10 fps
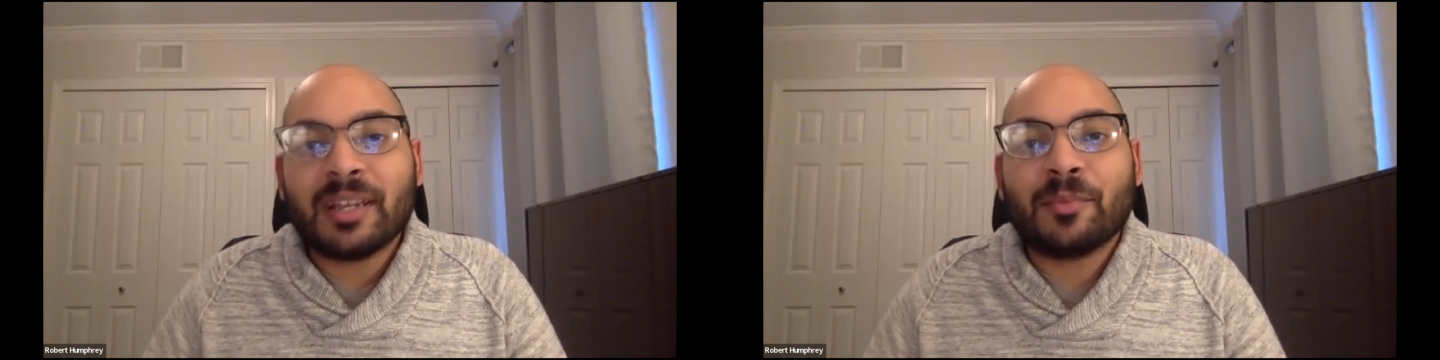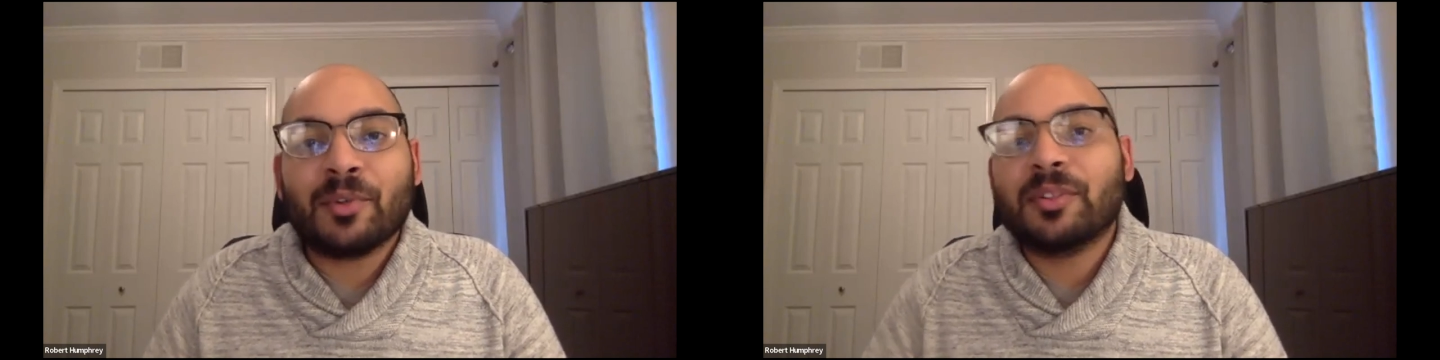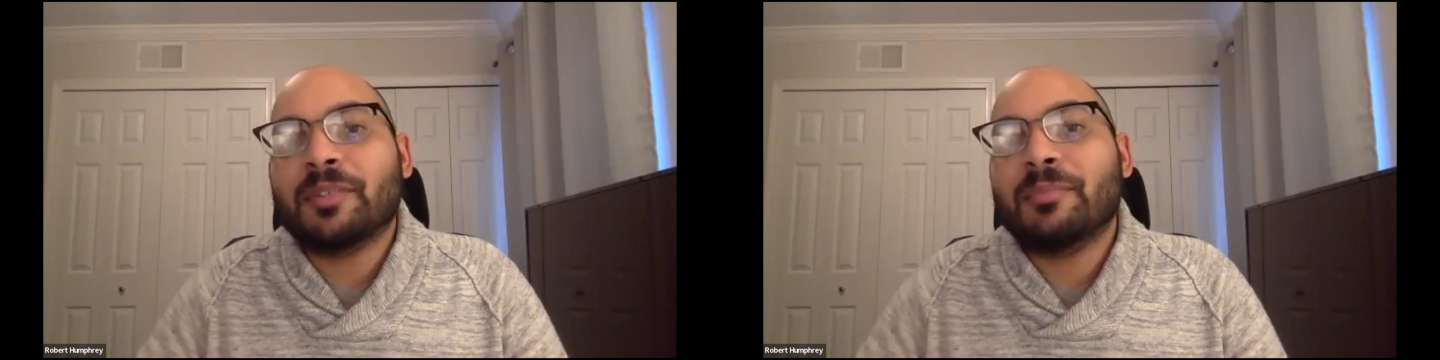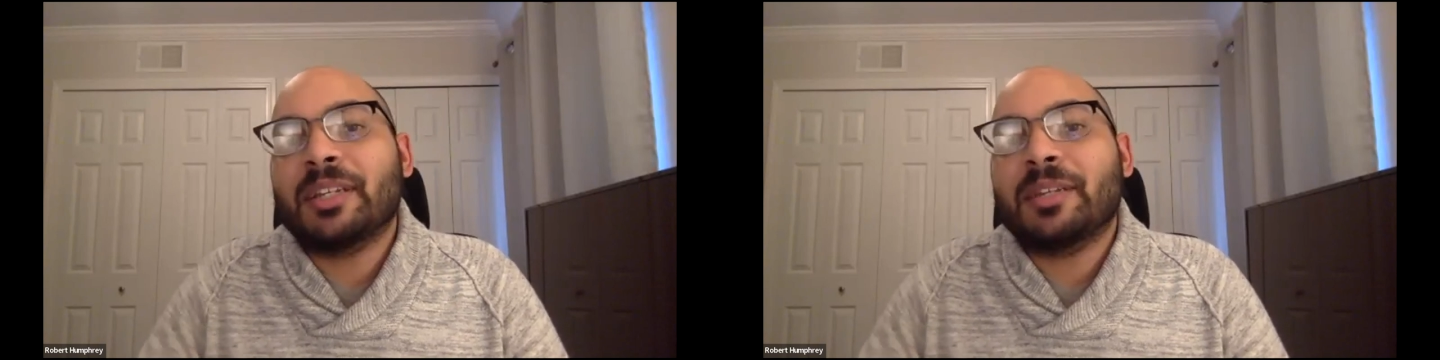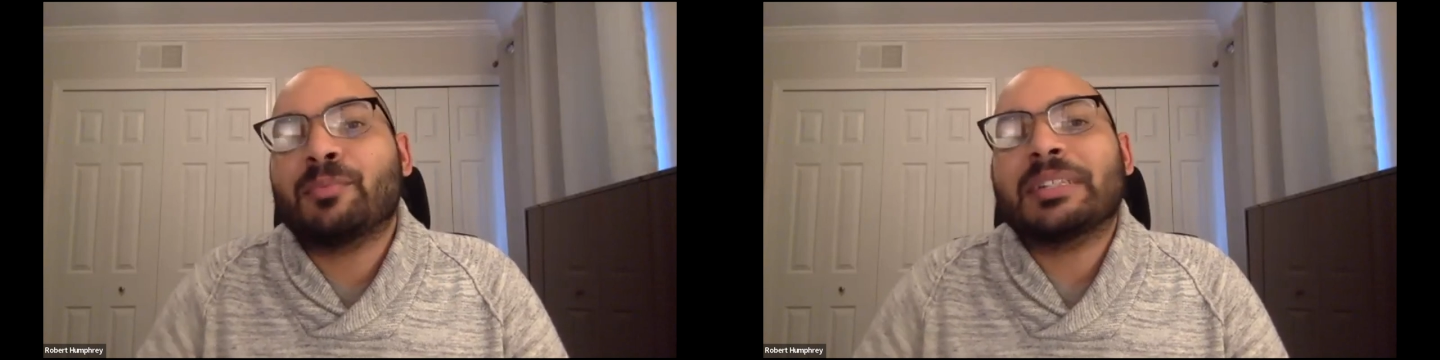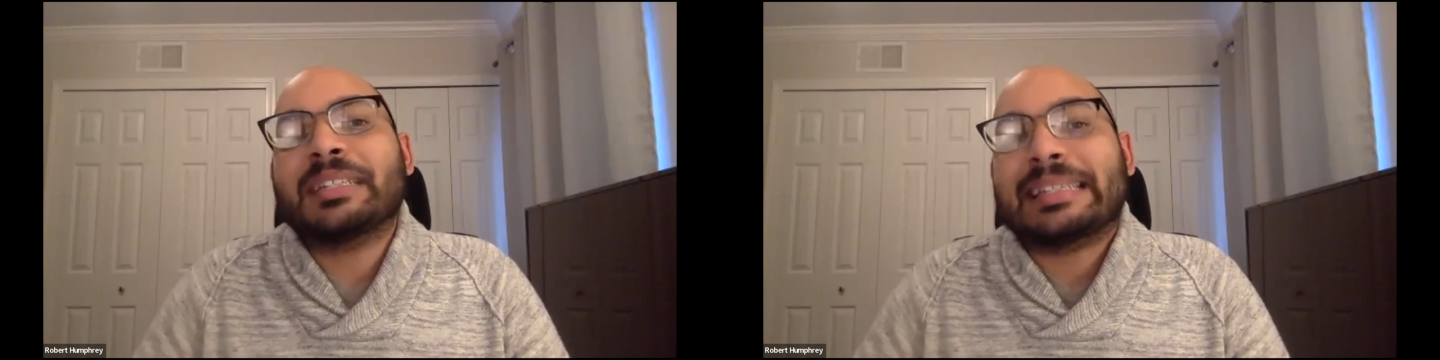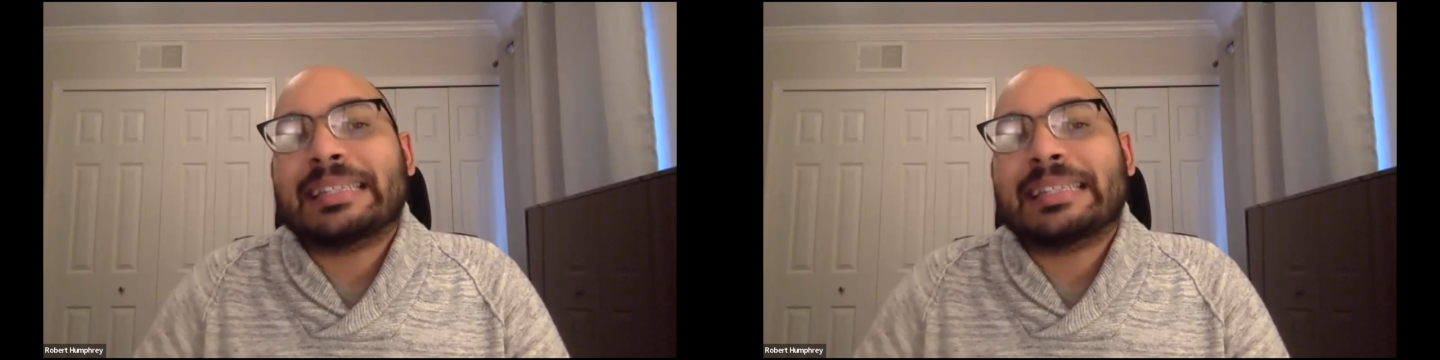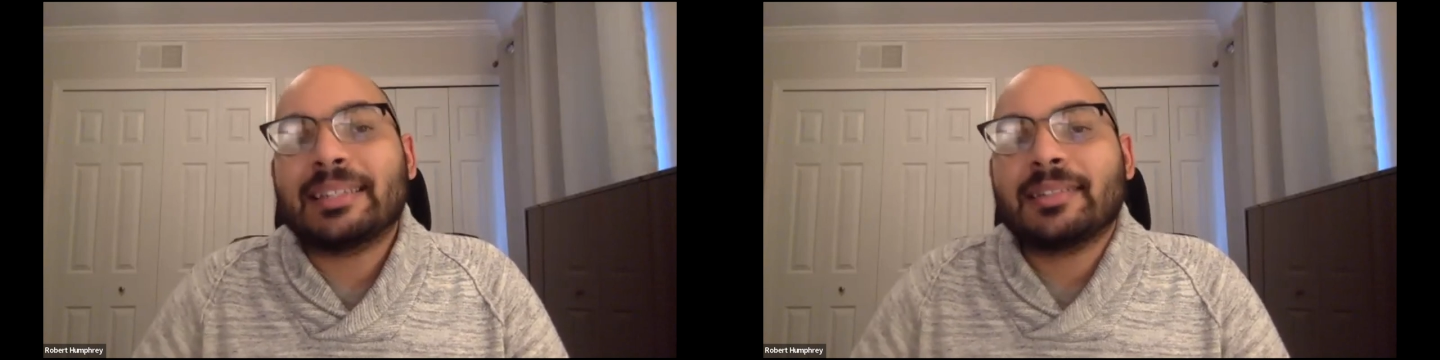I'm going to be
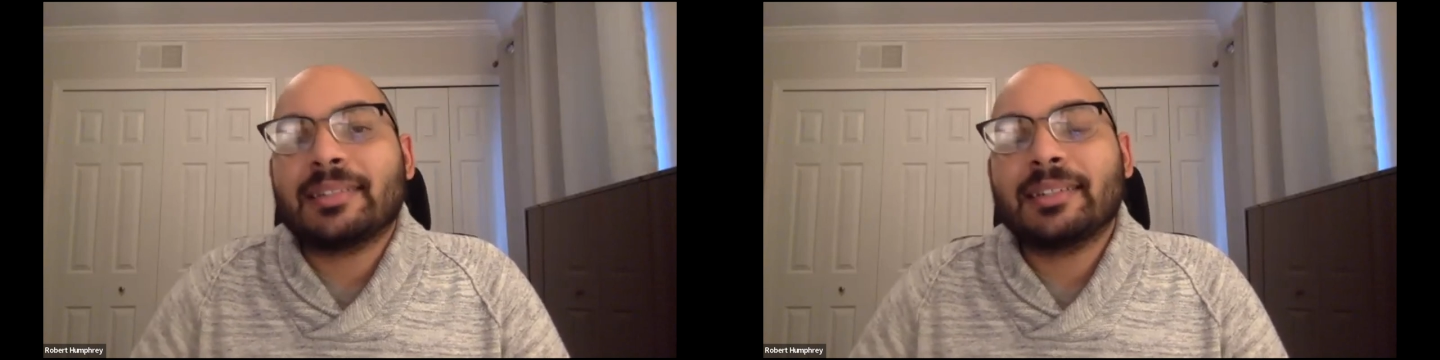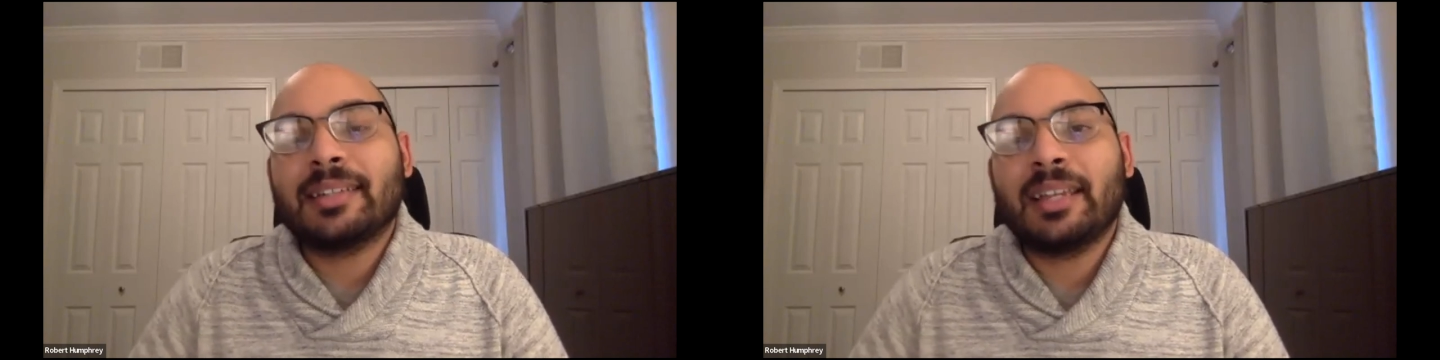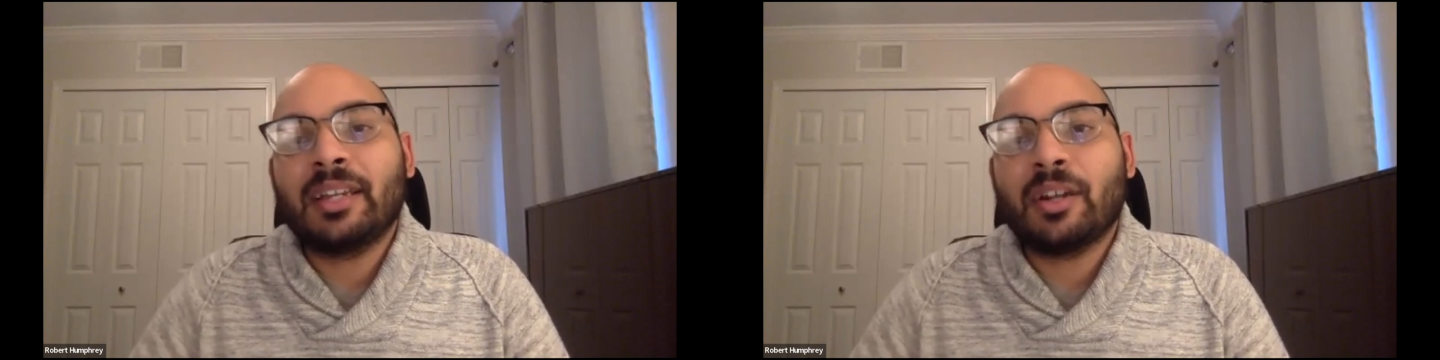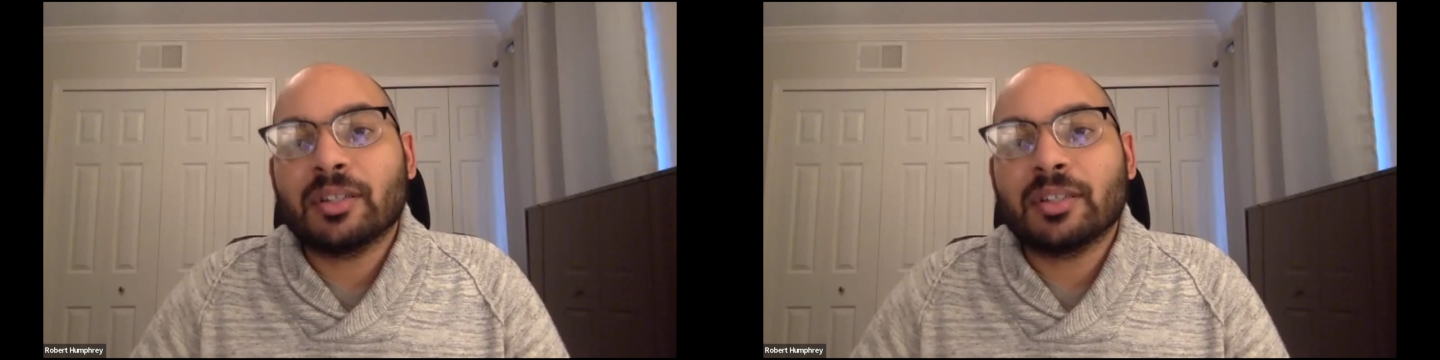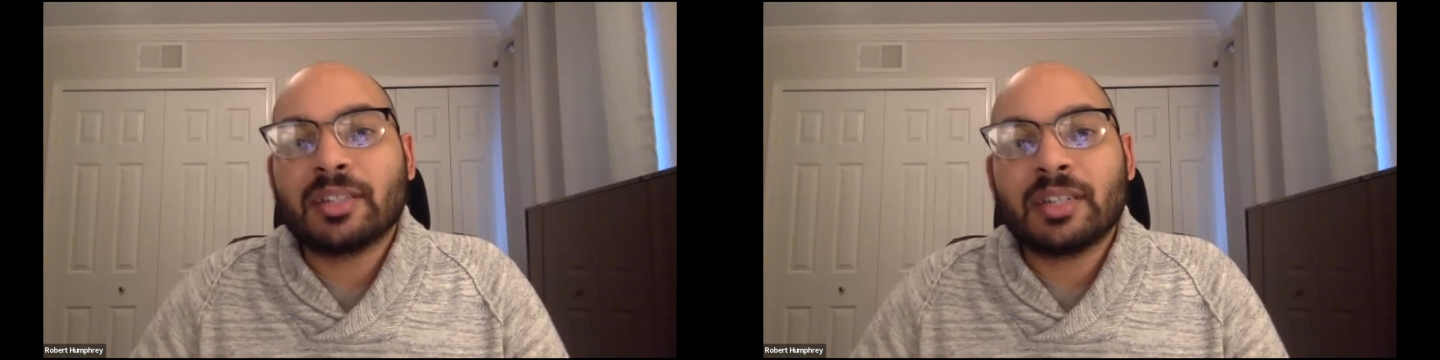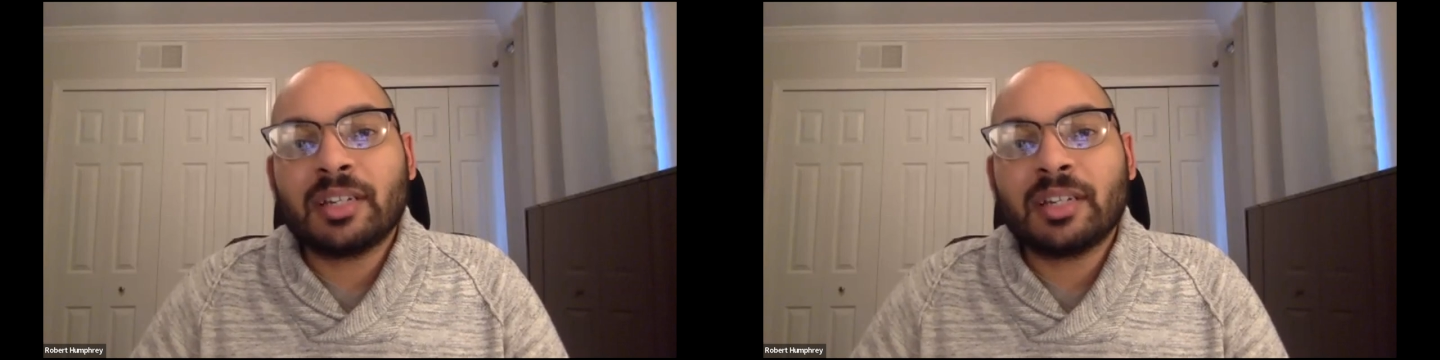presenting today on City